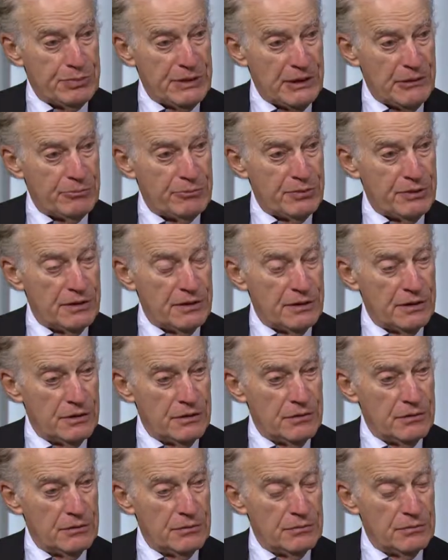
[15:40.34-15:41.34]
people
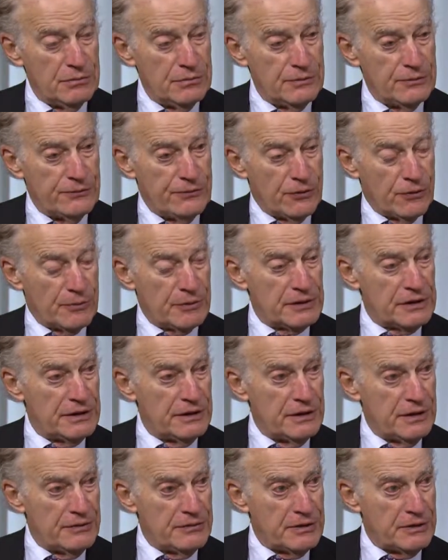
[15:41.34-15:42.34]
who formerly
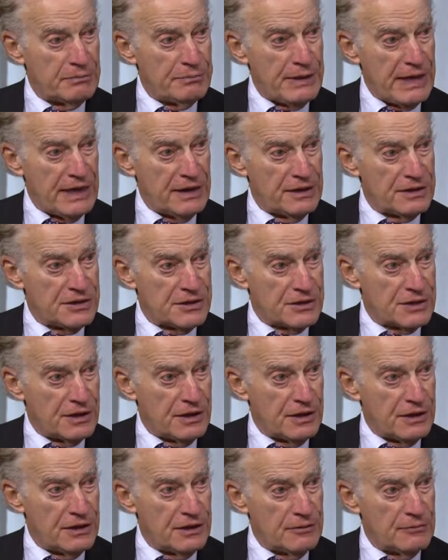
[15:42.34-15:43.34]
lived in
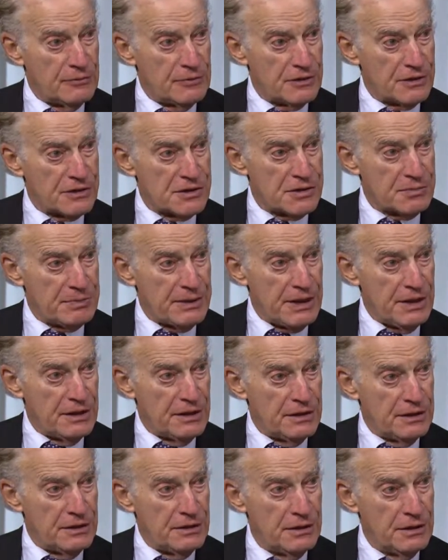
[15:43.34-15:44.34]
Palestine and were
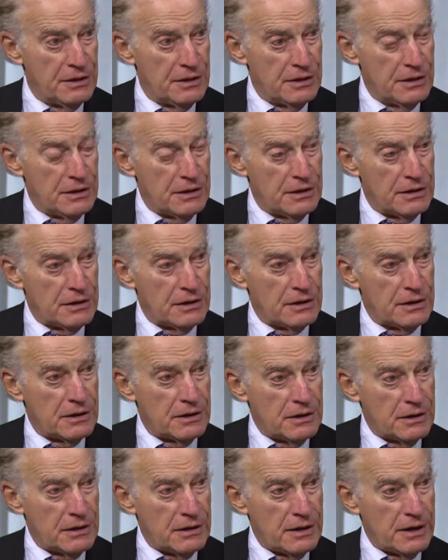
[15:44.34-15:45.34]
expelled
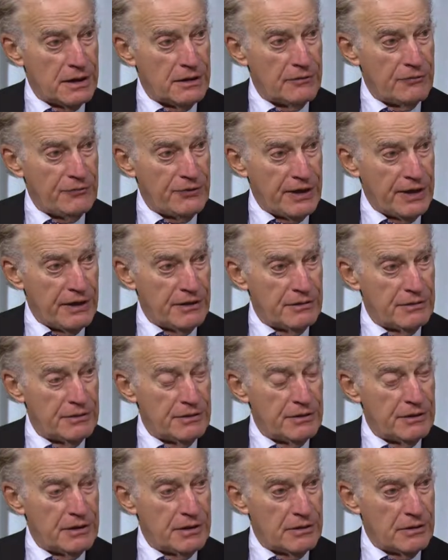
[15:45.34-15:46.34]
and
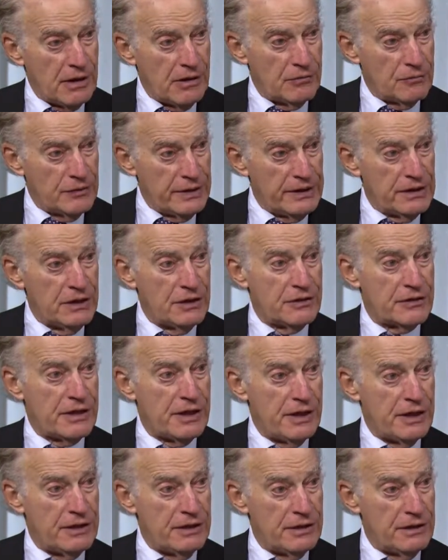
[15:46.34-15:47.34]
found
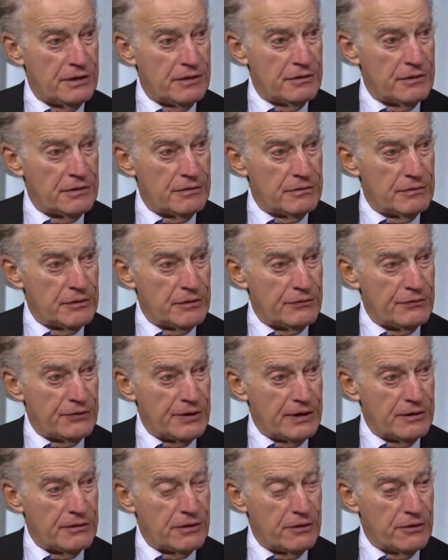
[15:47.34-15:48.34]
relocated or
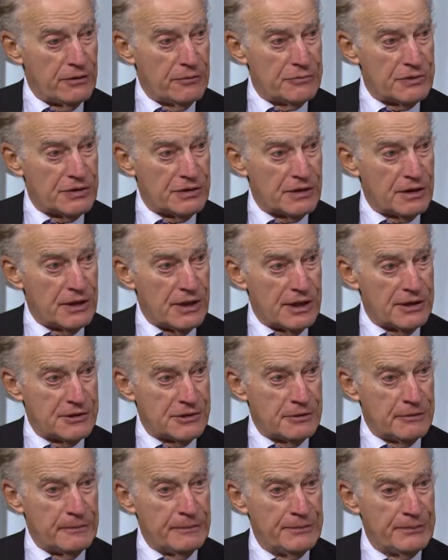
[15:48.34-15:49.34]
found homes in
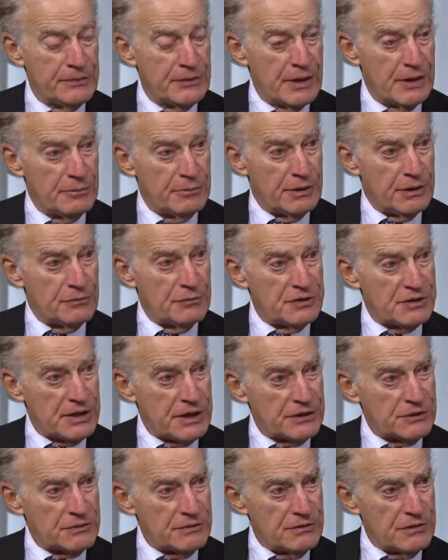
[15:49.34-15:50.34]
Gaza. But was
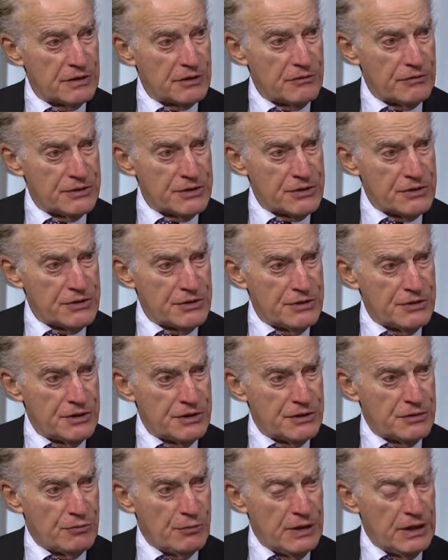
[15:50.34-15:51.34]
that true of the Christians
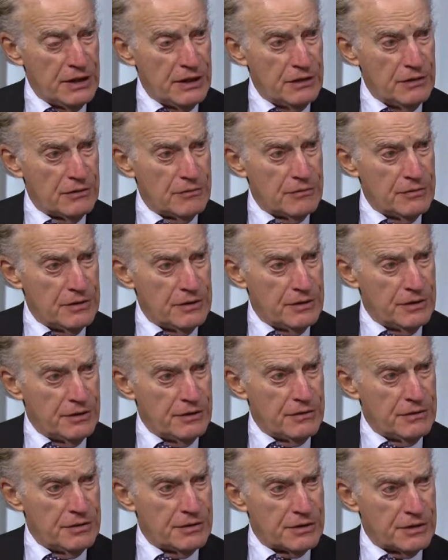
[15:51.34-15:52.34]
as well? Or was,
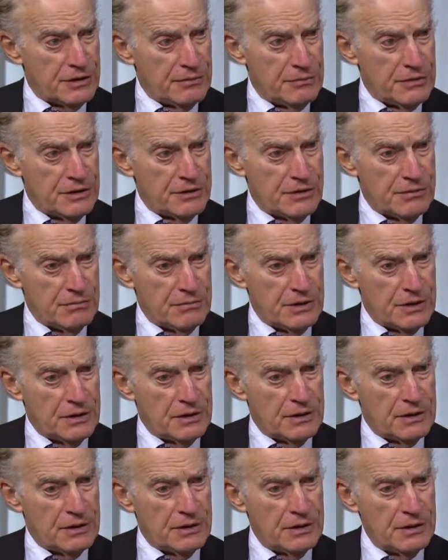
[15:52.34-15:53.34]
you seem
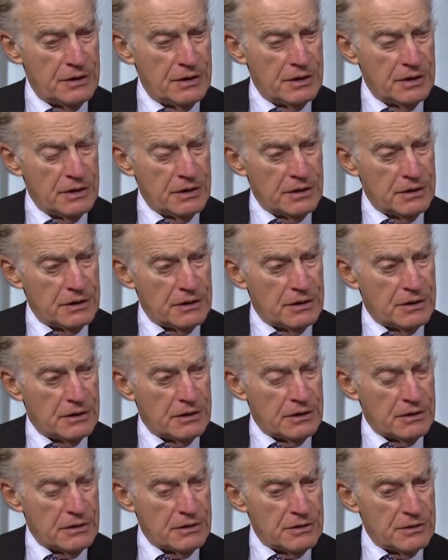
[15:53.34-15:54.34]
to
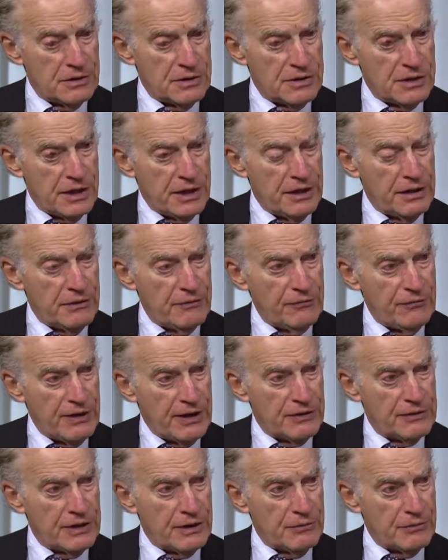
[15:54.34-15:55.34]
say you
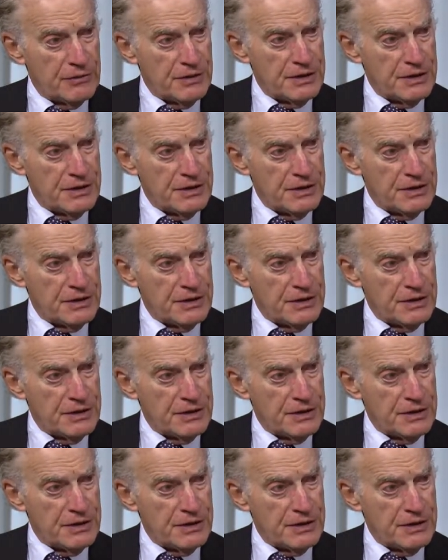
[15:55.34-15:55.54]
found they were